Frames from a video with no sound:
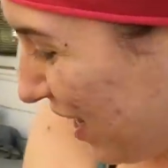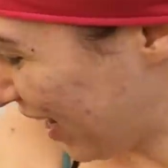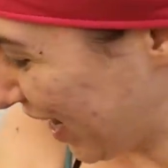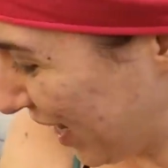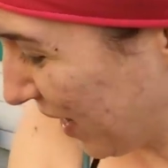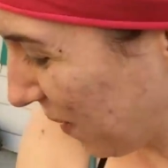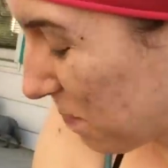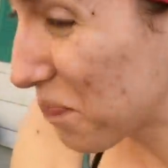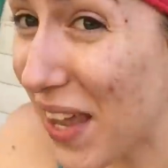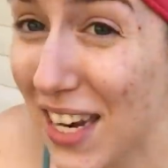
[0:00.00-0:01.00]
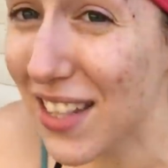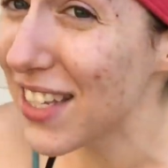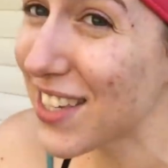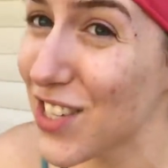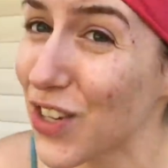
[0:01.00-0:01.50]
ah! And it,
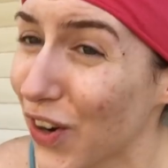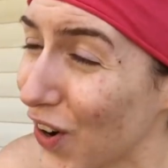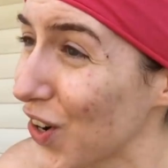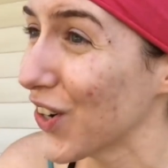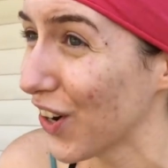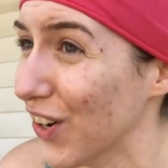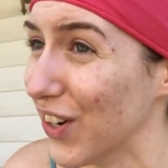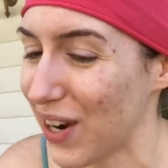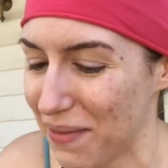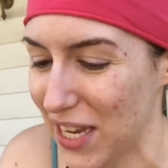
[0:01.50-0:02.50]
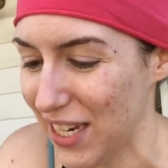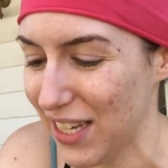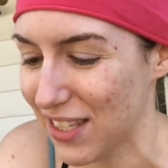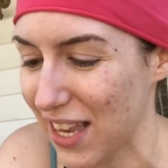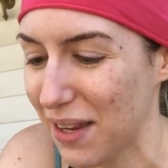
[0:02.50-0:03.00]
it doesn't hurt hurt. I mean,
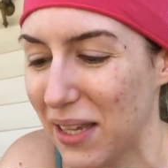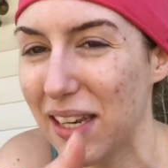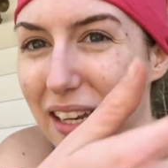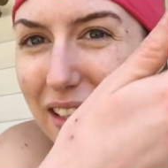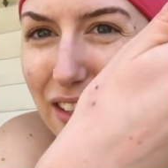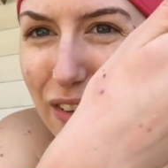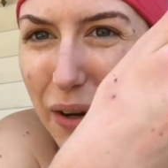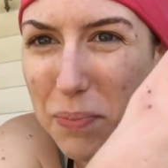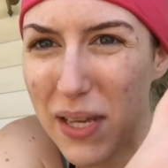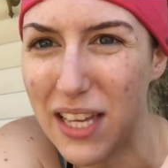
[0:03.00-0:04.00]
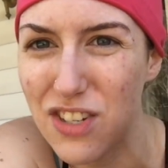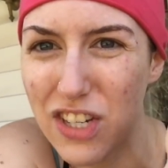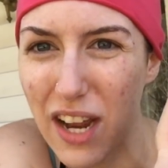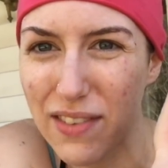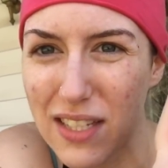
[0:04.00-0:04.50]
it's like getting, you know,
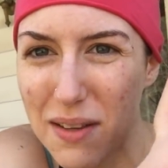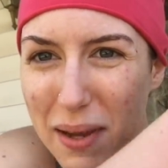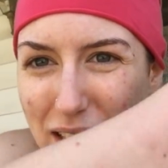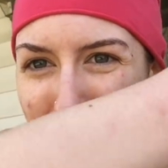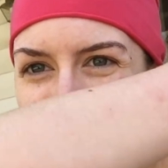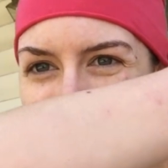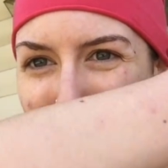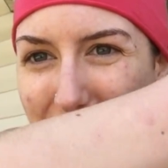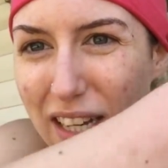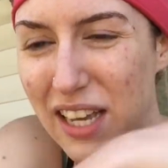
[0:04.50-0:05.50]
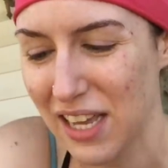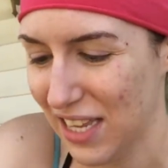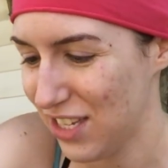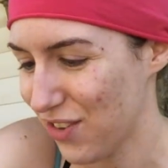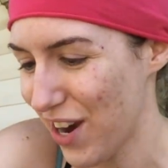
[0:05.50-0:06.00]
pinched. He obviously makes a mark.
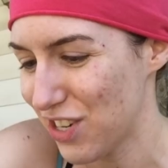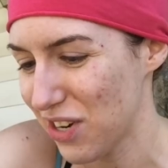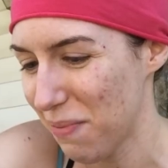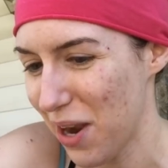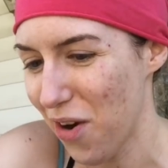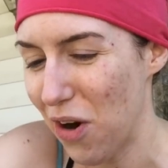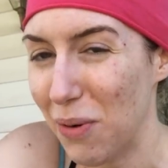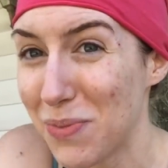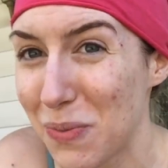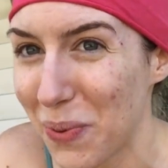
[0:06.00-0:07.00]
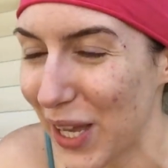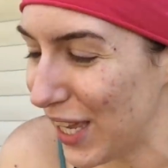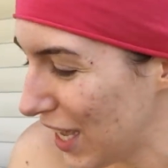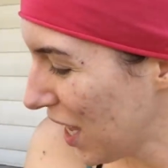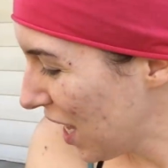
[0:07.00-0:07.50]
He scratched up my arms,
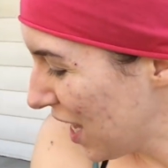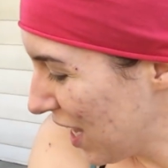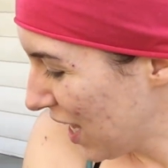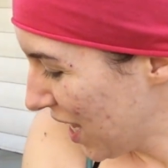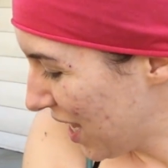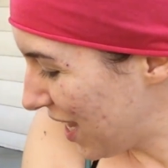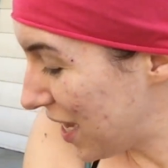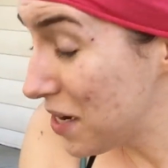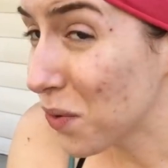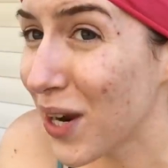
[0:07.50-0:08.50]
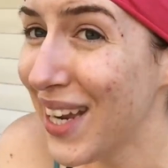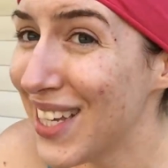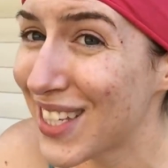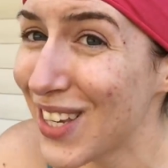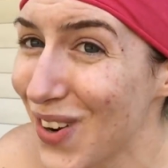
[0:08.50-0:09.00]
but He, it's